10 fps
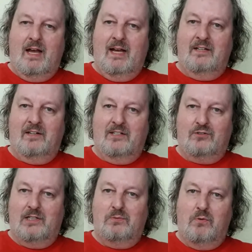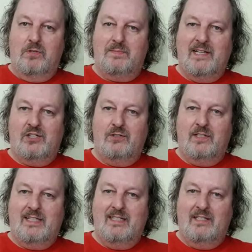I try to always make sure
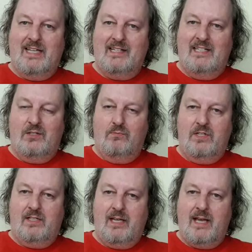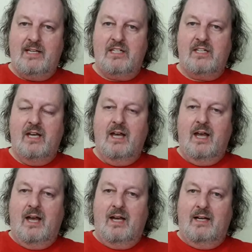that is always the case.
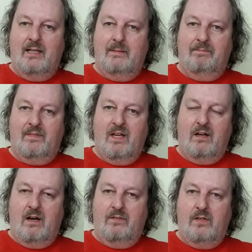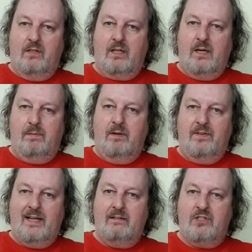I've got a couple of
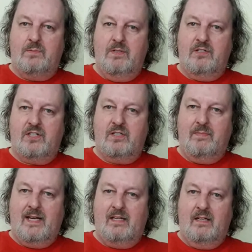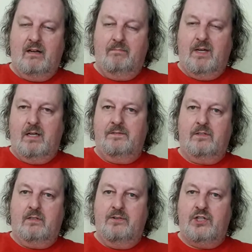announcements to make
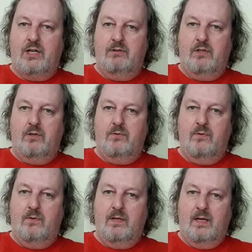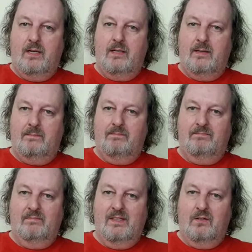after I've shown you all
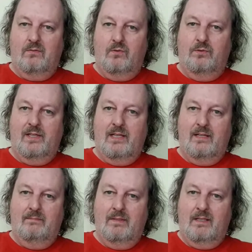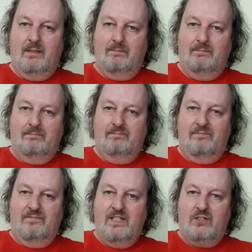the
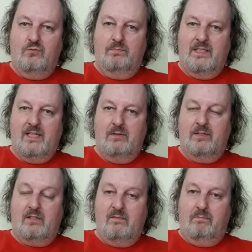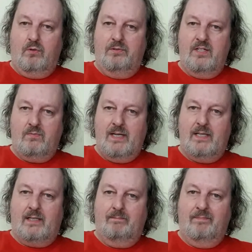physical material that I've bought this
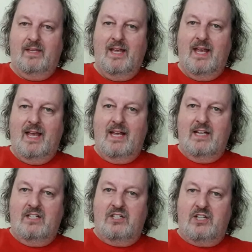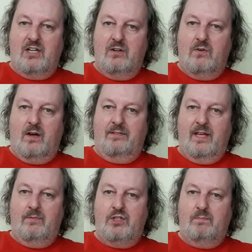week. So I
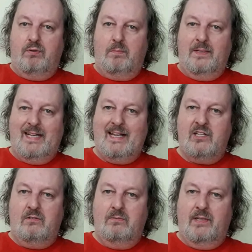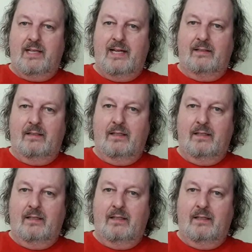think we should probably get on with it.